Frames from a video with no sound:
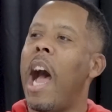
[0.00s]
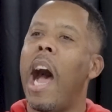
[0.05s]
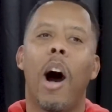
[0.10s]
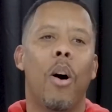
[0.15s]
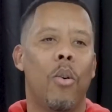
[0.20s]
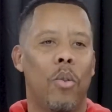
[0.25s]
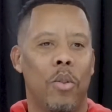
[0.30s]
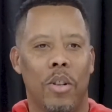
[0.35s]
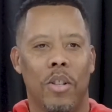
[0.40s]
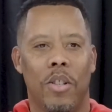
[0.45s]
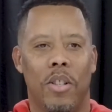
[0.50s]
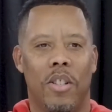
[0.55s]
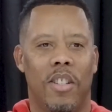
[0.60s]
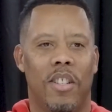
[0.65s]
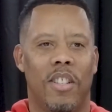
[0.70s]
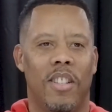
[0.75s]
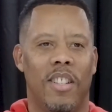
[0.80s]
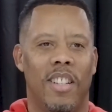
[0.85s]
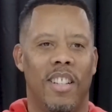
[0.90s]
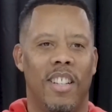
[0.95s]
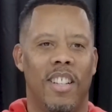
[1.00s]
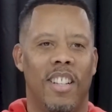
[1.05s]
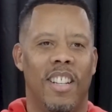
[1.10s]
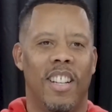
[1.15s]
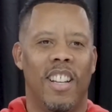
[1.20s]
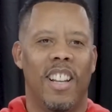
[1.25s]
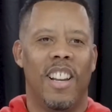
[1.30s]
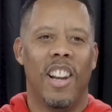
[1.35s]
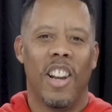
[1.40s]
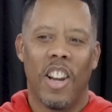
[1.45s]
hours
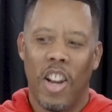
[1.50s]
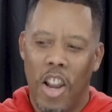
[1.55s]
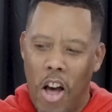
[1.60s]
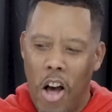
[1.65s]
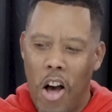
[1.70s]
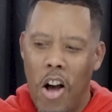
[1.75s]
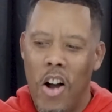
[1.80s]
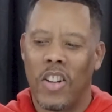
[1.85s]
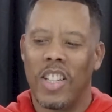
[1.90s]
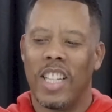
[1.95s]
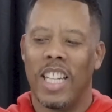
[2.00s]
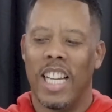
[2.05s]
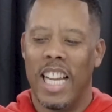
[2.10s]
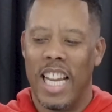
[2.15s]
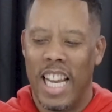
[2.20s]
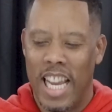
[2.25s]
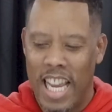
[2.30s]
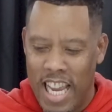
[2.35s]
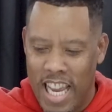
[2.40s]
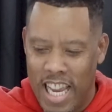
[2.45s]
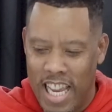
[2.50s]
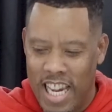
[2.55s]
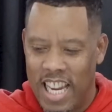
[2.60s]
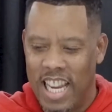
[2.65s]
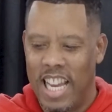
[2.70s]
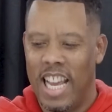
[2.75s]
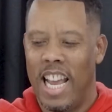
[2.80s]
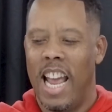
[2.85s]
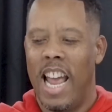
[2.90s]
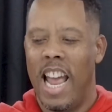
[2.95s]
logged in
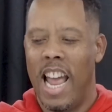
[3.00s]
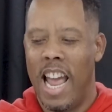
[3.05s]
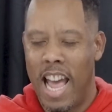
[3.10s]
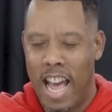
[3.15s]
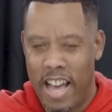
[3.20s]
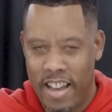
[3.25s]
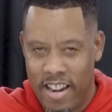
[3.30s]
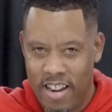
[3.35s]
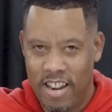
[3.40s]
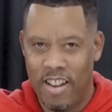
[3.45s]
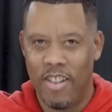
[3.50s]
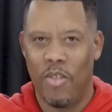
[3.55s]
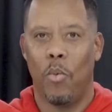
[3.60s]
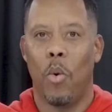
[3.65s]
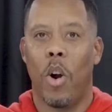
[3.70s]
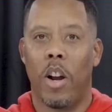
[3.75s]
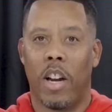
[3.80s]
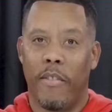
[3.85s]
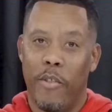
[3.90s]
at work.